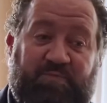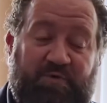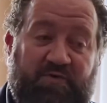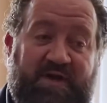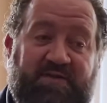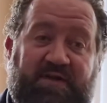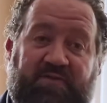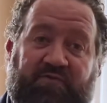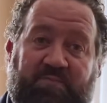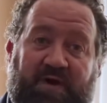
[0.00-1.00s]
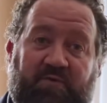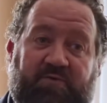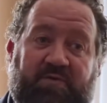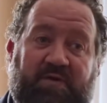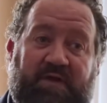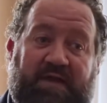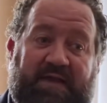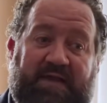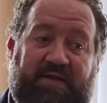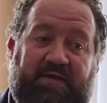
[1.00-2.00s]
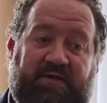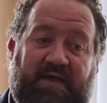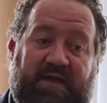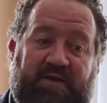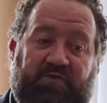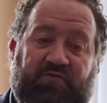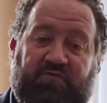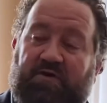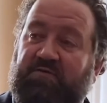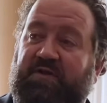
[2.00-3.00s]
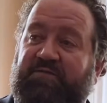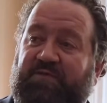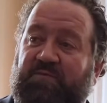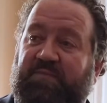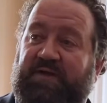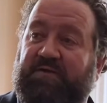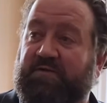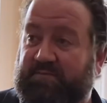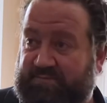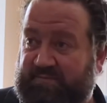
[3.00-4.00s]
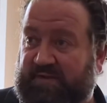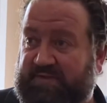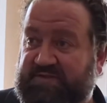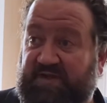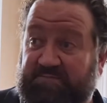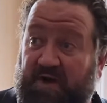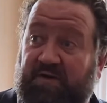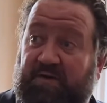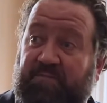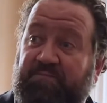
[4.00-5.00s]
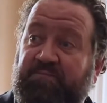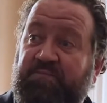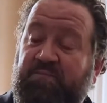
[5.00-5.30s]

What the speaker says: brilliant, and it's about a struggling filmmaker, Steve Martin,